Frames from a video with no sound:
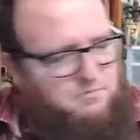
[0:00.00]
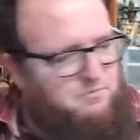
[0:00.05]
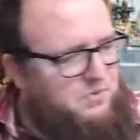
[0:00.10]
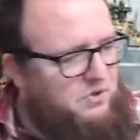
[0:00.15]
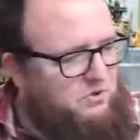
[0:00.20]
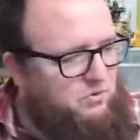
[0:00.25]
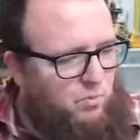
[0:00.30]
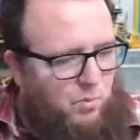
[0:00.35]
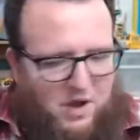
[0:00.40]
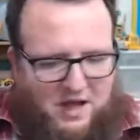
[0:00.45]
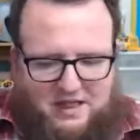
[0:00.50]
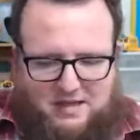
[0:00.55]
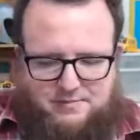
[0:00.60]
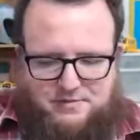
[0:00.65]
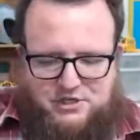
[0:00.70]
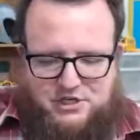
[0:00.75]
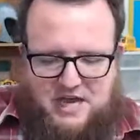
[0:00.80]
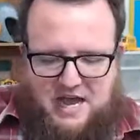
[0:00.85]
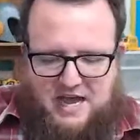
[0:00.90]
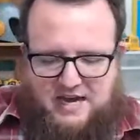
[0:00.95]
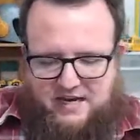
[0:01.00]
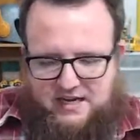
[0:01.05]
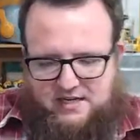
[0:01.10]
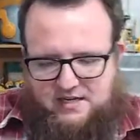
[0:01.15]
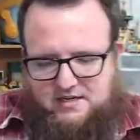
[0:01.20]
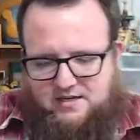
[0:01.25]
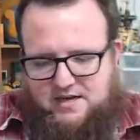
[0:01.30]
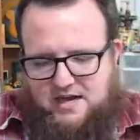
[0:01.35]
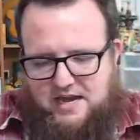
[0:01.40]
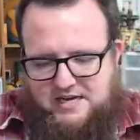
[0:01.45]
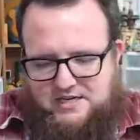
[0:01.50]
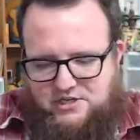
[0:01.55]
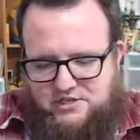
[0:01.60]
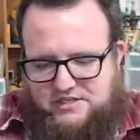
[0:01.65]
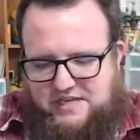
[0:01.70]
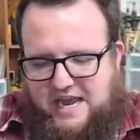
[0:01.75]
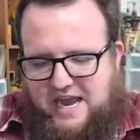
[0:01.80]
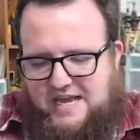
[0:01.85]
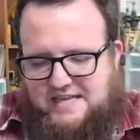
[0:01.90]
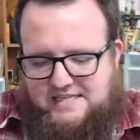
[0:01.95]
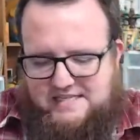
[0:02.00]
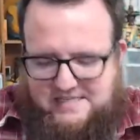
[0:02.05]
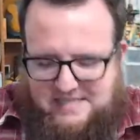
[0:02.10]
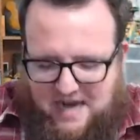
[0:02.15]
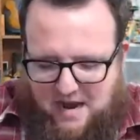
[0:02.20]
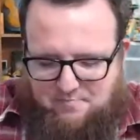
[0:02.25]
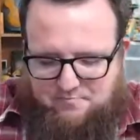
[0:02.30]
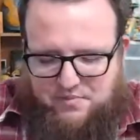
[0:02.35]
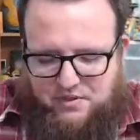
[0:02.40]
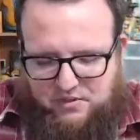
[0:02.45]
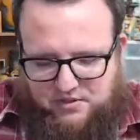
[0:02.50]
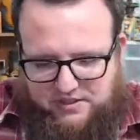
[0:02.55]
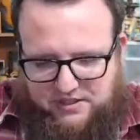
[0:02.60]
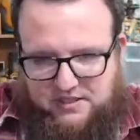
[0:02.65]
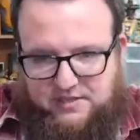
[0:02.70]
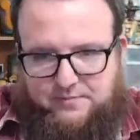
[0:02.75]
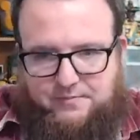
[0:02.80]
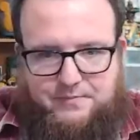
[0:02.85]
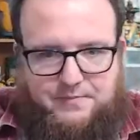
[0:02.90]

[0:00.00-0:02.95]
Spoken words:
Build while I'm chatting. I just can't stop building.